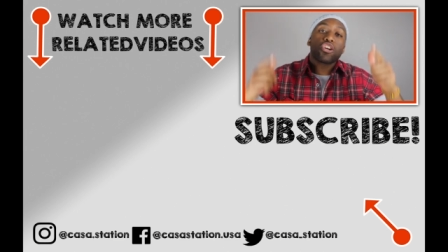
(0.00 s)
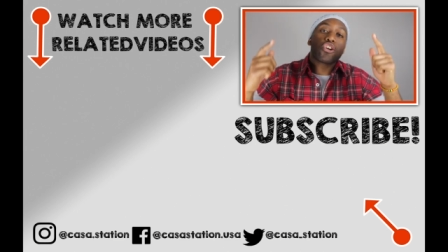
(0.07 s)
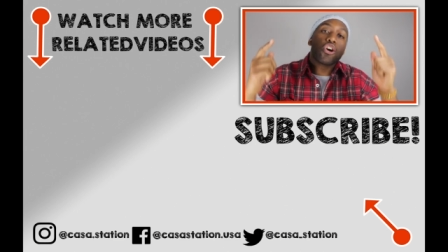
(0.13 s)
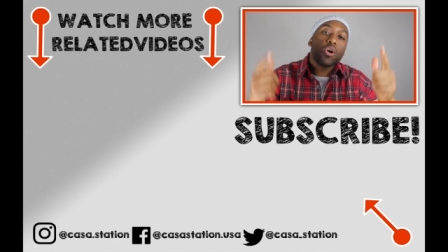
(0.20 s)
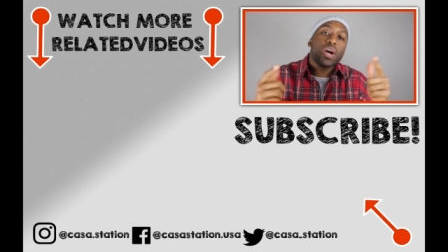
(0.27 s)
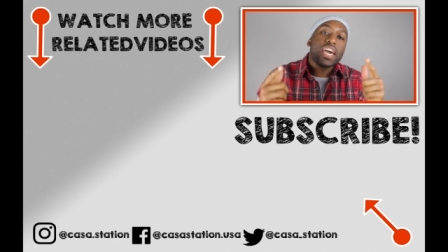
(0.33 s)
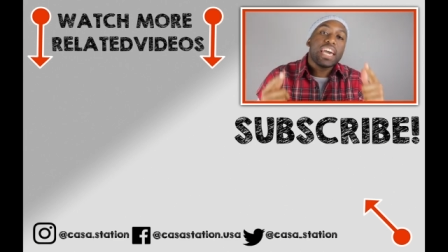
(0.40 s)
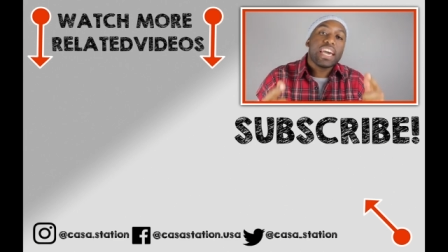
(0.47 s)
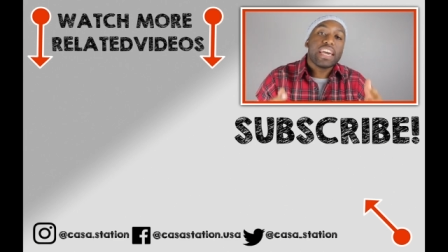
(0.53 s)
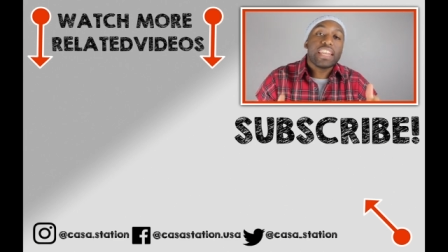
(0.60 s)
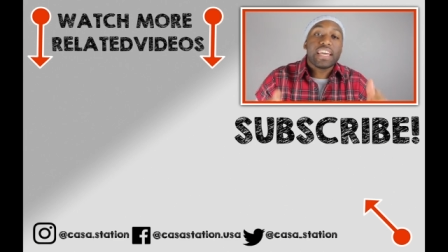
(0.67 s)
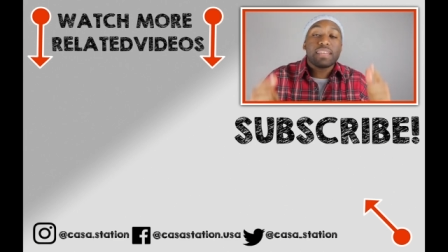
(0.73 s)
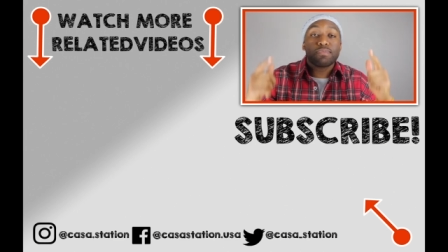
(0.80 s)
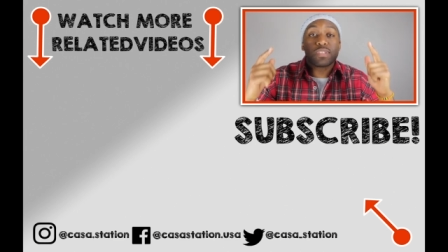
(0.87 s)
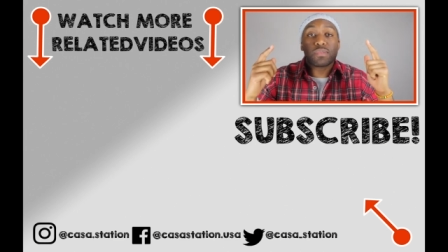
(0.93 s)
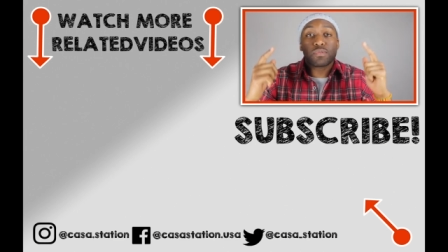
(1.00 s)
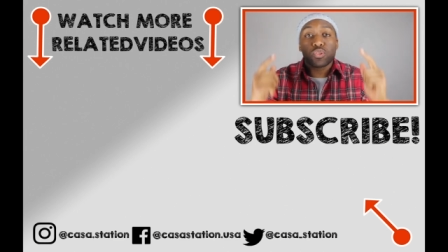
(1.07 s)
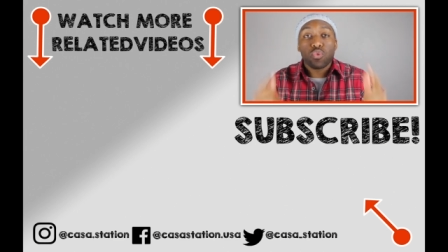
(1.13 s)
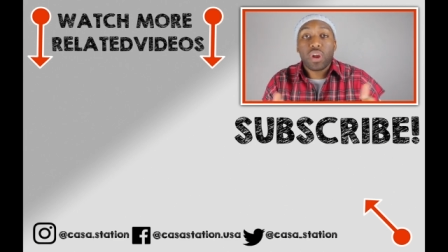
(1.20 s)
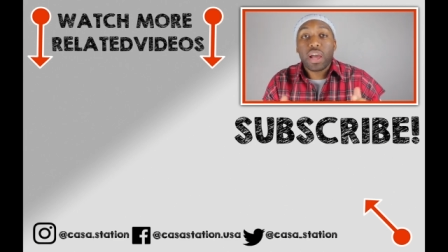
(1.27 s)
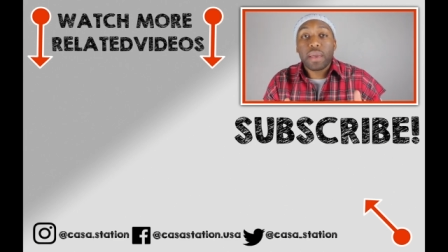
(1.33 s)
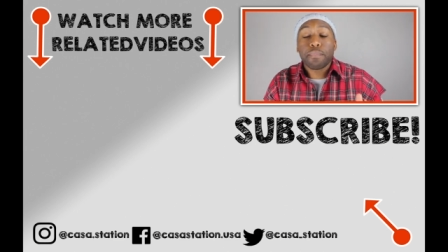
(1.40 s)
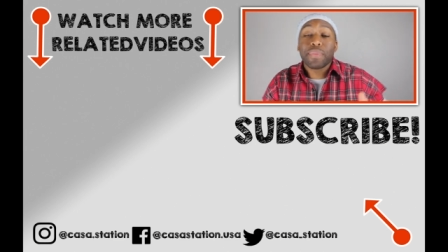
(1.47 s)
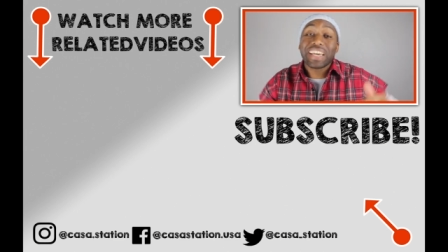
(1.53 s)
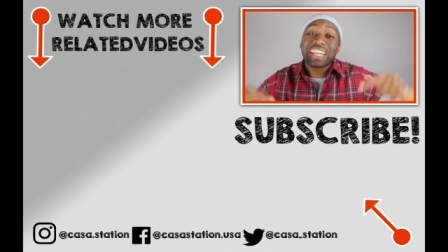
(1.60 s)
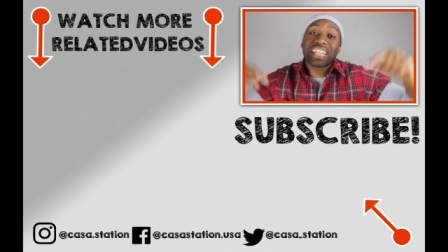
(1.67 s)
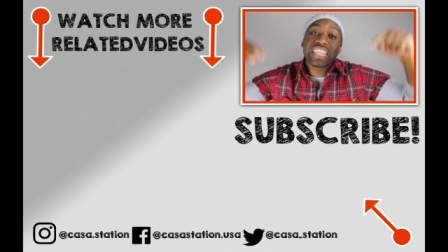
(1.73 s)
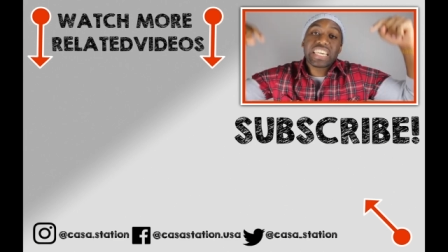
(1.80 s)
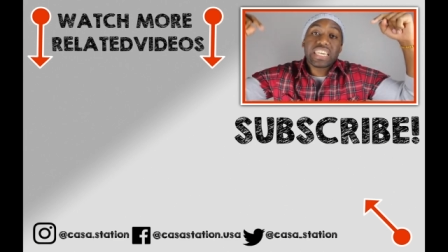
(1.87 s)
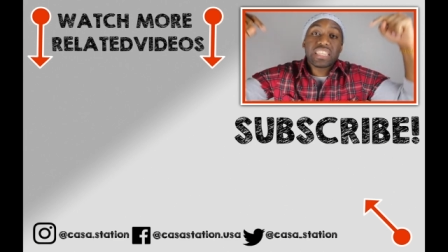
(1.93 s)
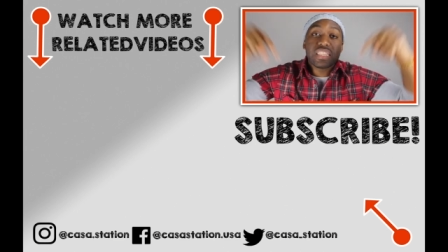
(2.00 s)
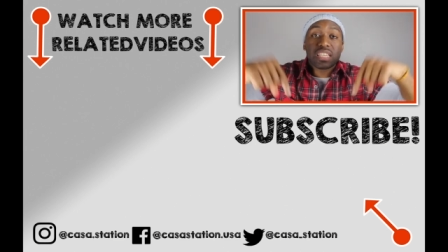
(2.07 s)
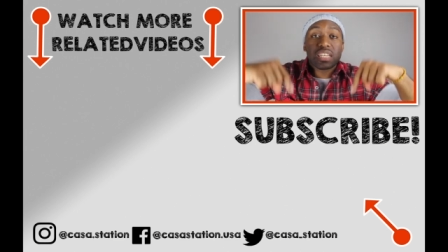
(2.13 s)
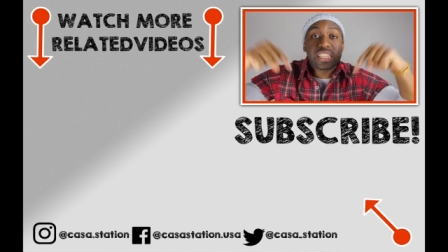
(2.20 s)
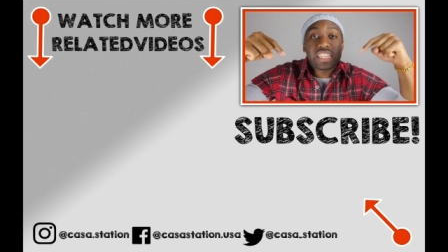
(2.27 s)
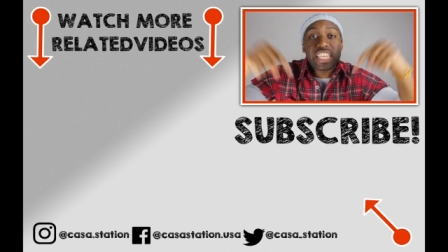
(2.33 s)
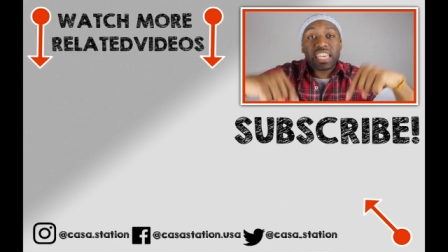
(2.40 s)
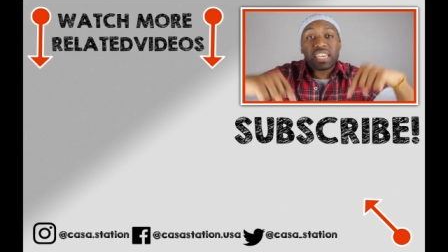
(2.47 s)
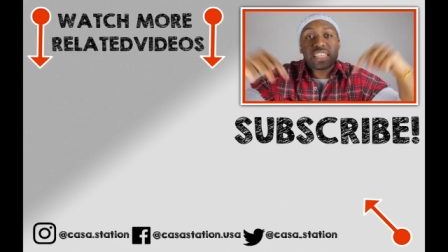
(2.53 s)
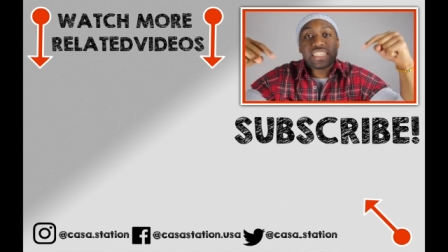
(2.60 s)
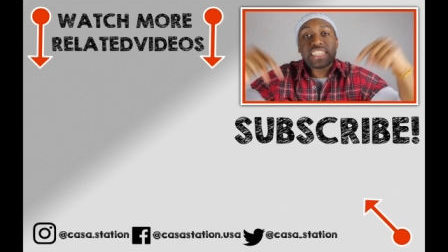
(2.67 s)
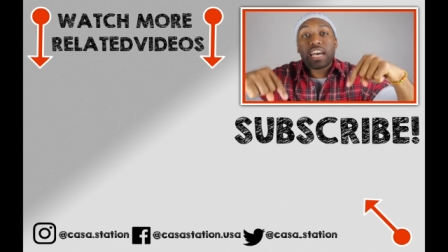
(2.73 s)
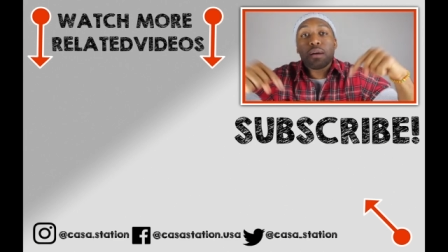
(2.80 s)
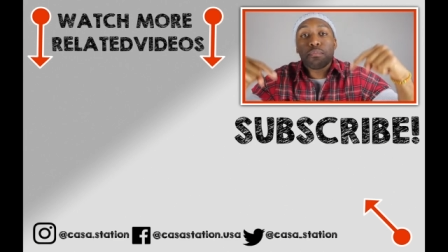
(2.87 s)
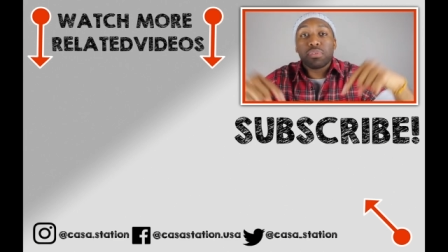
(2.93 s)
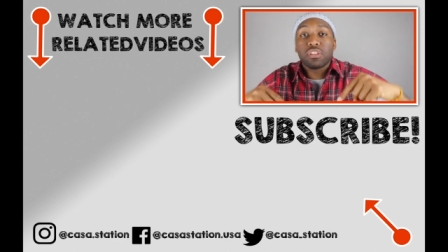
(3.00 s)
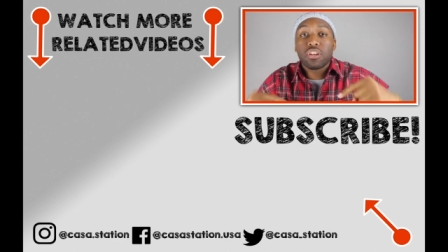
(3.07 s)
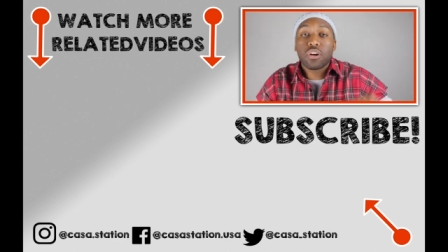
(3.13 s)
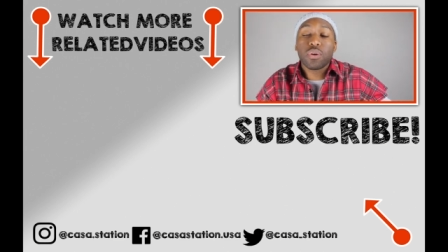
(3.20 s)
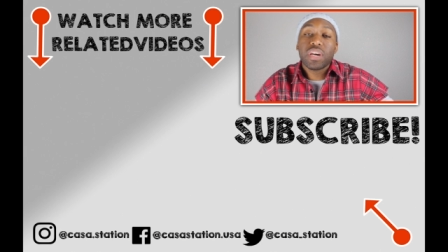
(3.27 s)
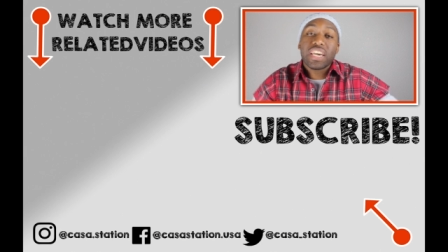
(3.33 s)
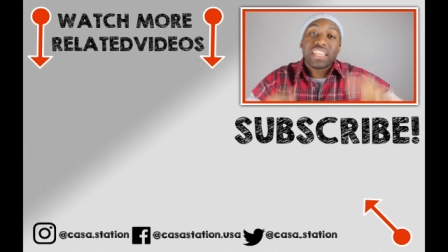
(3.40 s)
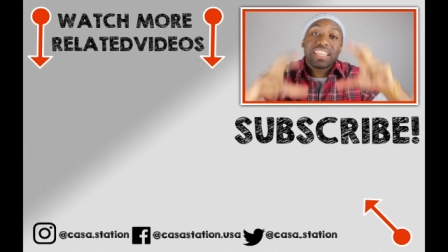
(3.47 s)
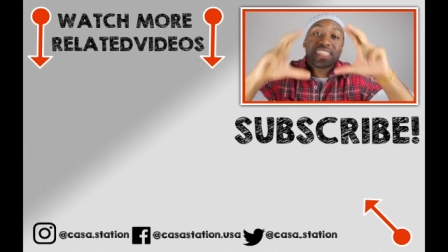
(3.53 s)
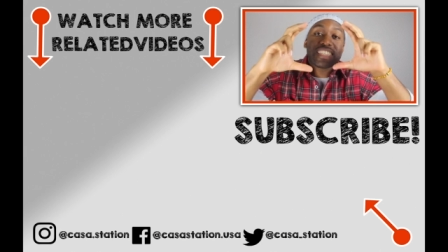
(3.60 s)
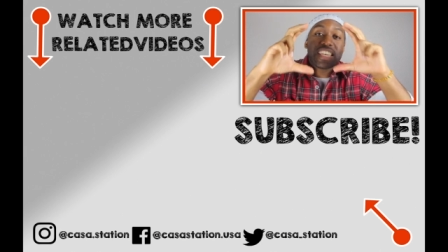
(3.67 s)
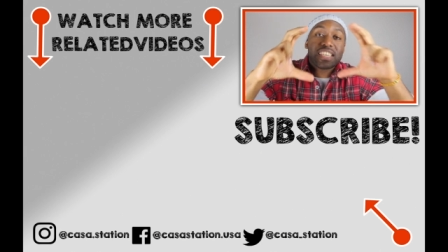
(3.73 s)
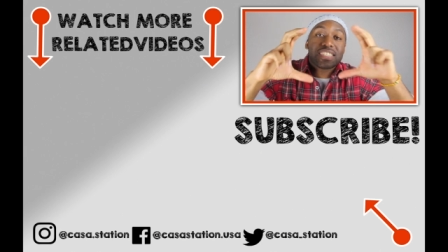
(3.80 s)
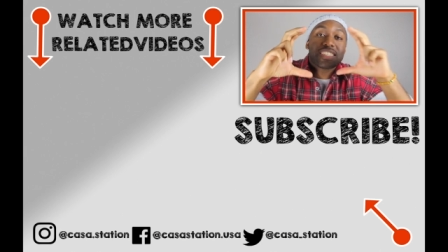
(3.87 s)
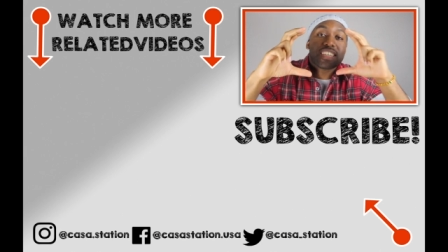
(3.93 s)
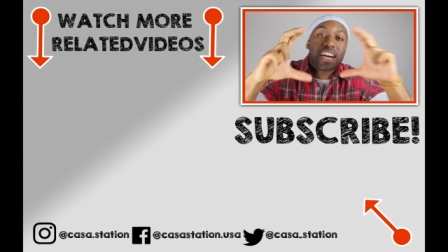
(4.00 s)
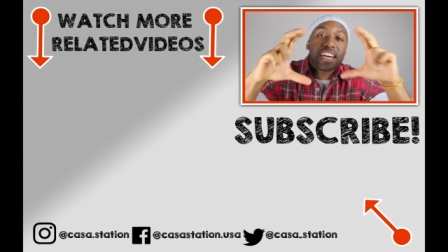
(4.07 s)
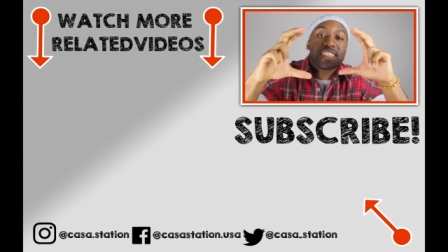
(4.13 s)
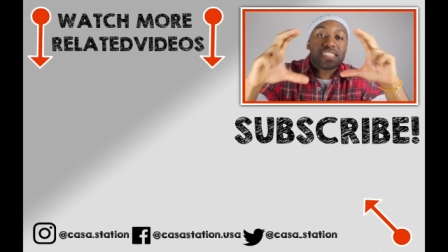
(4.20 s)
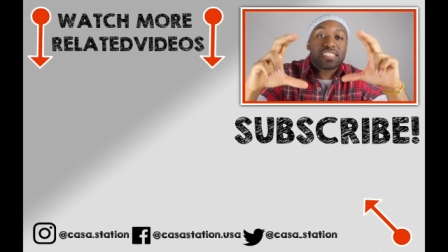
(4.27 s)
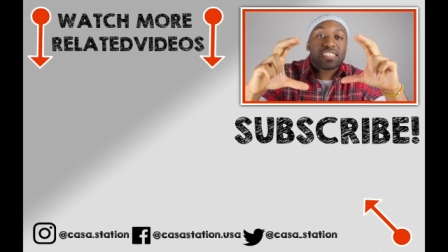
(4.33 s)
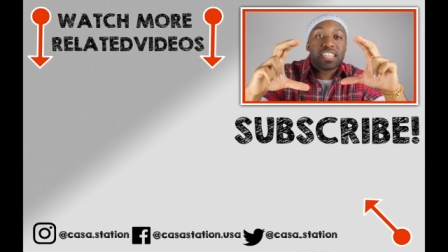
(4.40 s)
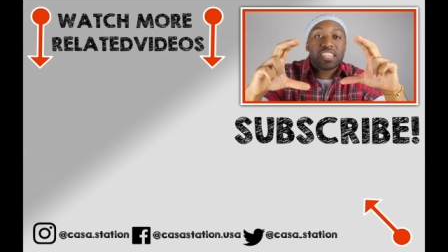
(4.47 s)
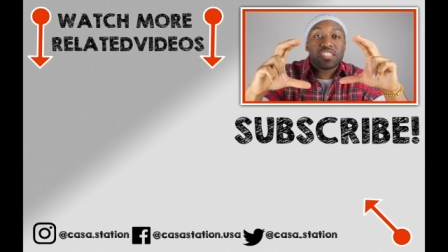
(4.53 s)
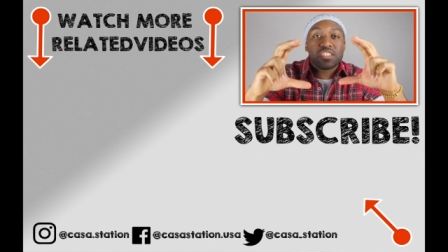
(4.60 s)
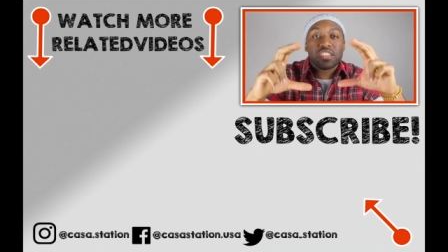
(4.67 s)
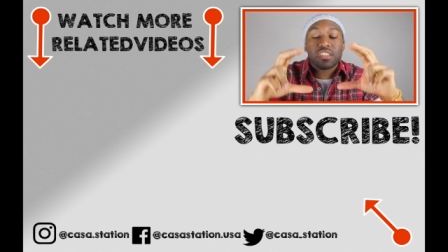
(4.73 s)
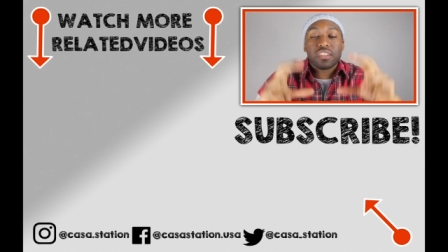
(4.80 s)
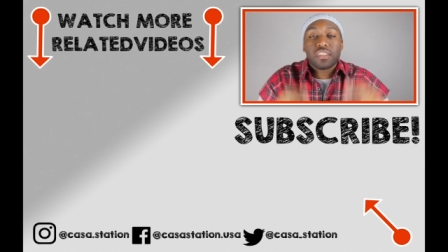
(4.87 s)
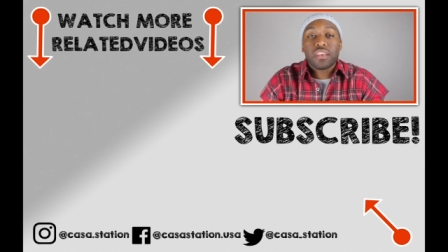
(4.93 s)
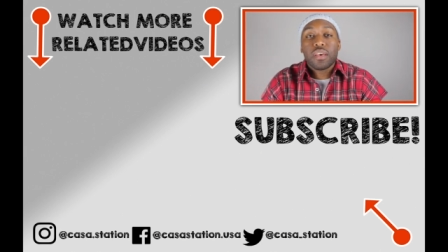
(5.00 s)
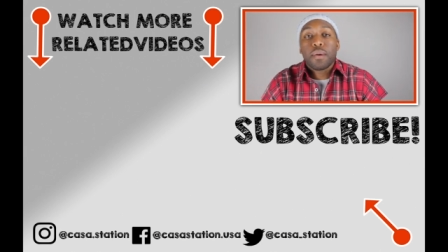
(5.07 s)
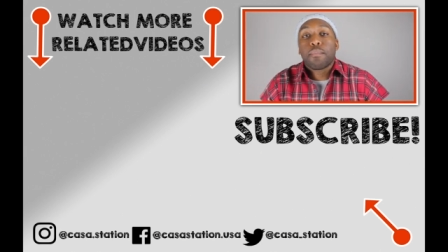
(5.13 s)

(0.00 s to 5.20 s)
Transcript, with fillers: go ahead and subscribe by clicking the link down below that says Casa Station.